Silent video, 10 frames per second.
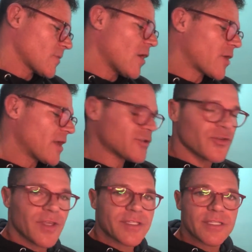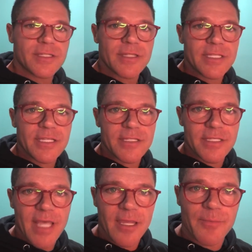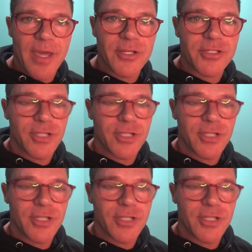Okay, so this is the second page.